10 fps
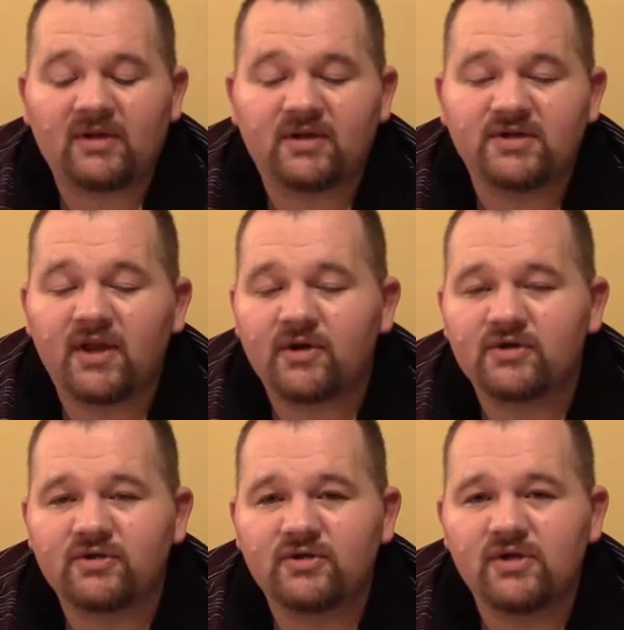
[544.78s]
there's
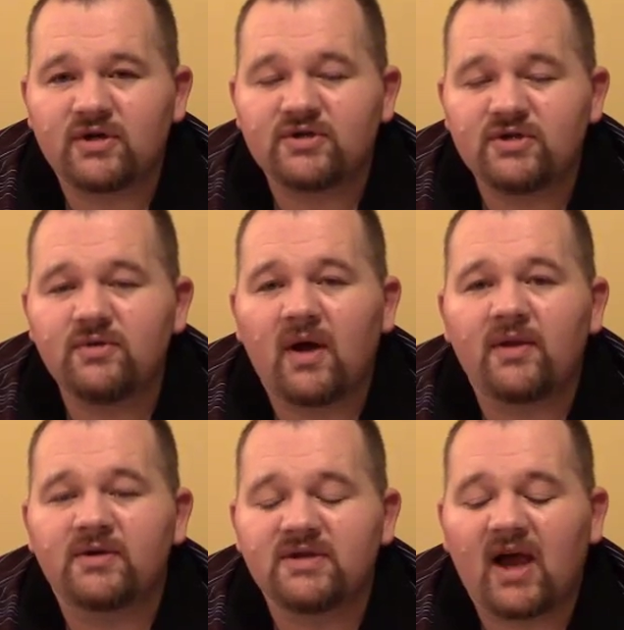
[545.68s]
2
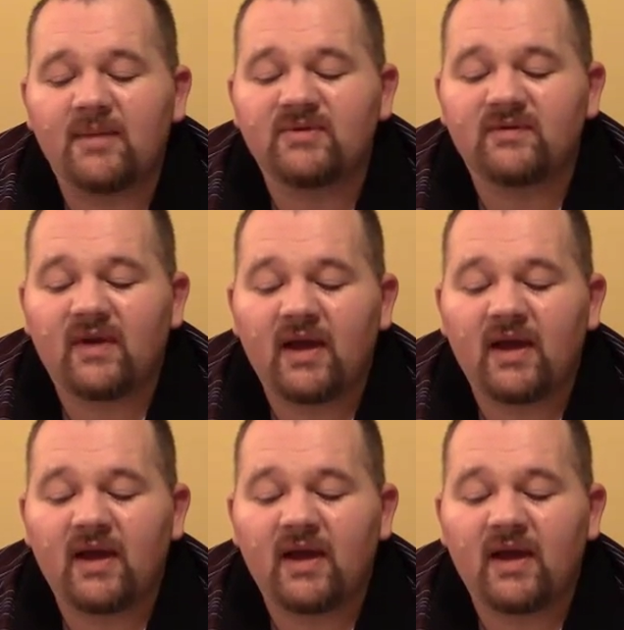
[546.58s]
other types of